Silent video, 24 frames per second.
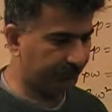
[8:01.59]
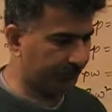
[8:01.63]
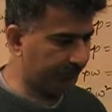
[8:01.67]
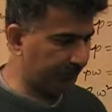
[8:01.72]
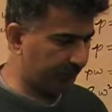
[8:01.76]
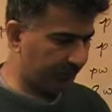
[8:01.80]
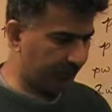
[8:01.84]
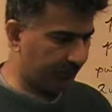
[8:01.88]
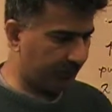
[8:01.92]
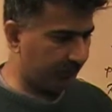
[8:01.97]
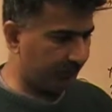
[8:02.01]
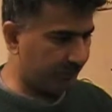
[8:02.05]

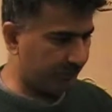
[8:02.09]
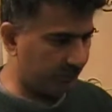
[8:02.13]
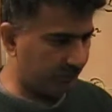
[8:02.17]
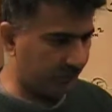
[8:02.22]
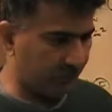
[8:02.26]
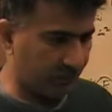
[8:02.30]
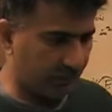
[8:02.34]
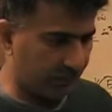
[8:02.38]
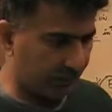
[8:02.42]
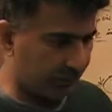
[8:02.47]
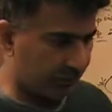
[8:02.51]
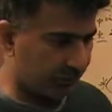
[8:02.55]
But wherever you
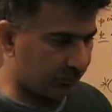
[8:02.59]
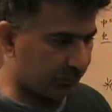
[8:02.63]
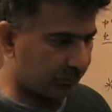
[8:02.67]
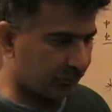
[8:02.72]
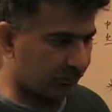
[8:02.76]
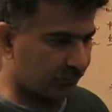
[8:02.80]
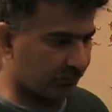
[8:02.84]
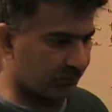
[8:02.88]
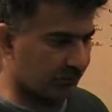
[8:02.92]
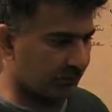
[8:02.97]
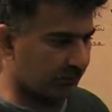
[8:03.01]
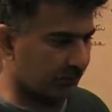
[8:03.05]
are, in New
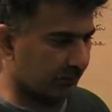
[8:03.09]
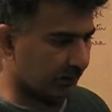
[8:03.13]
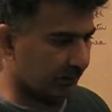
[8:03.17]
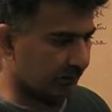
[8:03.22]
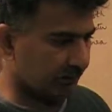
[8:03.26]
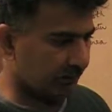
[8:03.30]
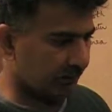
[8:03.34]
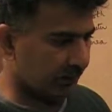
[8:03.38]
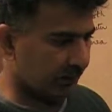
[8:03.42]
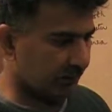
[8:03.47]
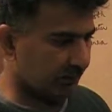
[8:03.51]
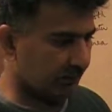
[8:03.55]
Jersey,
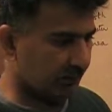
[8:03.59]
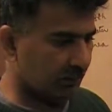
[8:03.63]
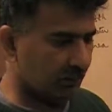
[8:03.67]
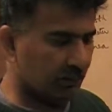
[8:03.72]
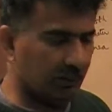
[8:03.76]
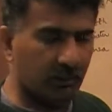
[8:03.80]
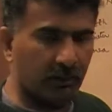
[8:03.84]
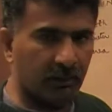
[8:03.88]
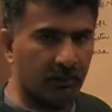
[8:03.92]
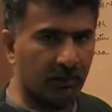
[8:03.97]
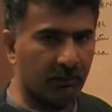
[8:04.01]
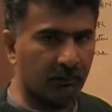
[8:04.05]
Man, Man,
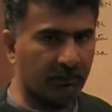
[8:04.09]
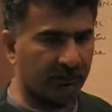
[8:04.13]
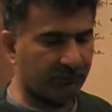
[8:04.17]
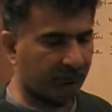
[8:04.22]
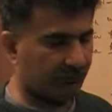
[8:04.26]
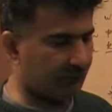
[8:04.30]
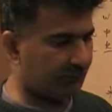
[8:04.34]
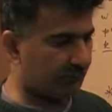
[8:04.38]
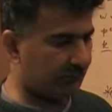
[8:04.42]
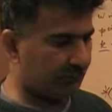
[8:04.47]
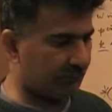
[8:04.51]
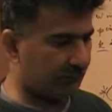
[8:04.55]

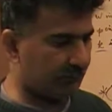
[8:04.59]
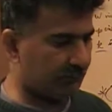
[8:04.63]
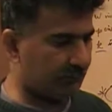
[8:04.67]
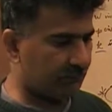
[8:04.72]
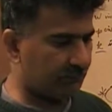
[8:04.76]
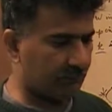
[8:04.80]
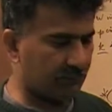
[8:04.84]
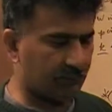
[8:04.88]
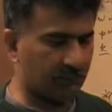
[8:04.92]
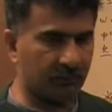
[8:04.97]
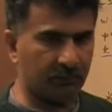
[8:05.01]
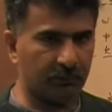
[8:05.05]
Massachusetts,
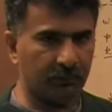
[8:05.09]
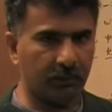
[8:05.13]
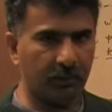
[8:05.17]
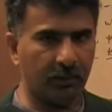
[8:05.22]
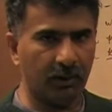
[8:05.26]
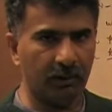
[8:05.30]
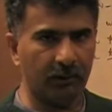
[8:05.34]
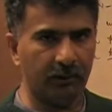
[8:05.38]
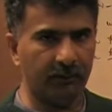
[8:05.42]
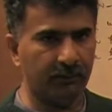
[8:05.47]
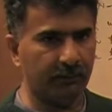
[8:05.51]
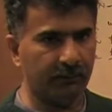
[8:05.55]
uh, Rhode
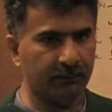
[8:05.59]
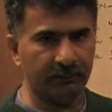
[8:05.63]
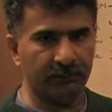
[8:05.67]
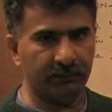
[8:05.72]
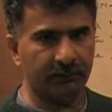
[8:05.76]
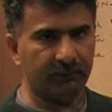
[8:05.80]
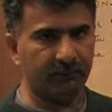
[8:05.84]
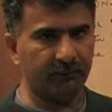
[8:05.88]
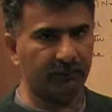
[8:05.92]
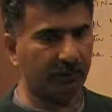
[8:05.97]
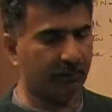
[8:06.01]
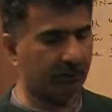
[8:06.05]
Island, it
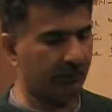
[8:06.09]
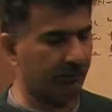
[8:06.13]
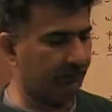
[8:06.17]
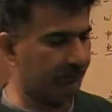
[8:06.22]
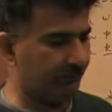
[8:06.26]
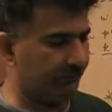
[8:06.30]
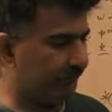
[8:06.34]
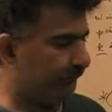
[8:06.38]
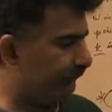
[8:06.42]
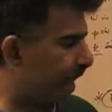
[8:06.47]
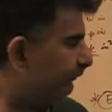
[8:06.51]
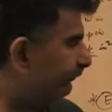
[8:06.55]
doesn't matter.
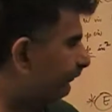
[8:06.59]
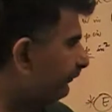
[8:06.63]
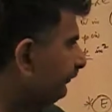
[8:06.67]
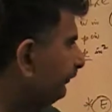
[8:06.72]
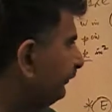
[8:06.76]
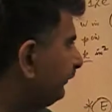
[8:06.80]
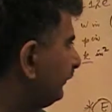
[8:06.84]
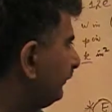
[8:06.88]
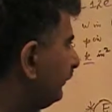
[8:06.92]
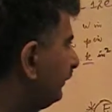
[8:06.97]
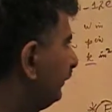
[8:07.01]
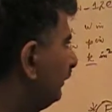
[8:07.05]

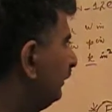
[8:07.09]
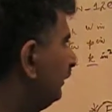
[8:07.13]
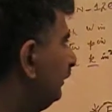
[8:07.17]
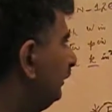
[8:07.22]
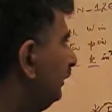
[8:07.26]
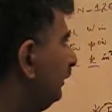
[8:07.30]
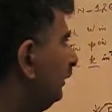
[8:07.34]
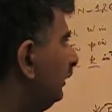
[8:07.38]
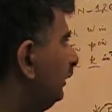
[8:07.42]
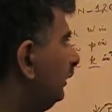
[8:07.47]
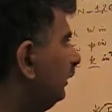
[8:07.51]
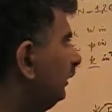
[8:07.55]

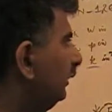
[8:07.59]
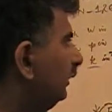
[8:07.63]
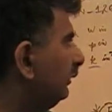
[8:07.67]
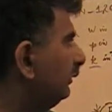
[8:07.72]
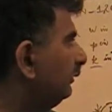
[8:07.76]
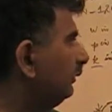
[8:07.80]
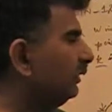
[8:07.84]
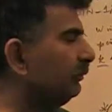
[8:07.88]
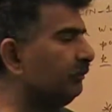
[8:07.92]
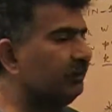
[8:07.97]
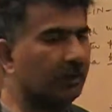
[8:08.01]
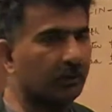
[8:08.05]
Uh,
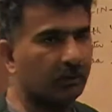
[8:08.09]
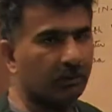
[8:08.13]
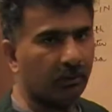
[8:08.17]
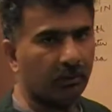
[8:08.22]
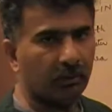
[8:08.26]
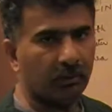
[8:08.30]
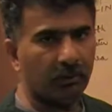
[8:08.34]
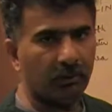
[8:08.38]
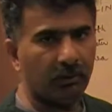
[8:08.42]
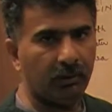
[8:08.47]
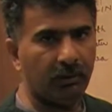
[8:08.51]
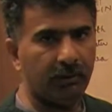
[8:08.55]
give me a
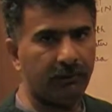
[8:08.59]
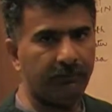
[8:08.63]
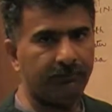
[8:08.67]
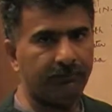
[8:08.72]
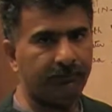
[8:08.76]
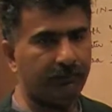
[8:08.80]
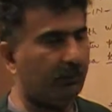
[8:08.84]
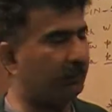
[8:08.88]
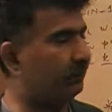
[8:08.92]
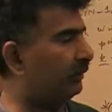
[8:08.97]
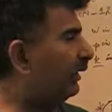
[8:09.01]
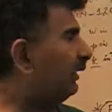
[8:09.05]
call, alright?
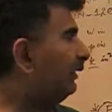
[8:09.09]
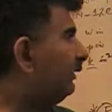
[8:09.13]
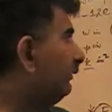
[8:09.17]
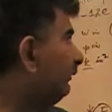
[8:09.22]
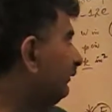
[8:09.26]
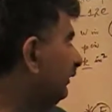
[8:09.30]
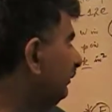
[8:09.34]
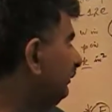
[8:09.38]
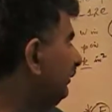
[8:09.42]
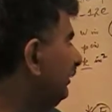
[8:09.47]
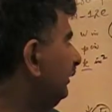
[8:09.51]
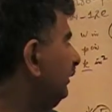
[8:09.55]
Or rather,
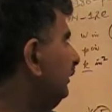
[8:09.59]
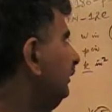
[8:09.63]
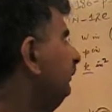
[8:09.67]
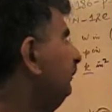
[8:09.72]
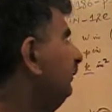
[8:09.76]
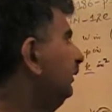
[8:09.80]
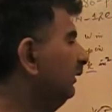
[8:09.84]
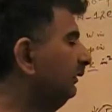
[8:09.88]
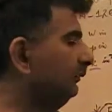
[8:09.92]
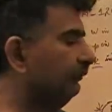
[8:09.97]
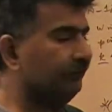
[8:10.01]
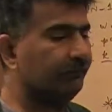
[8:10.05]
send me an
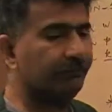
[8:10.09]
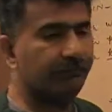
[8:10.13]
email.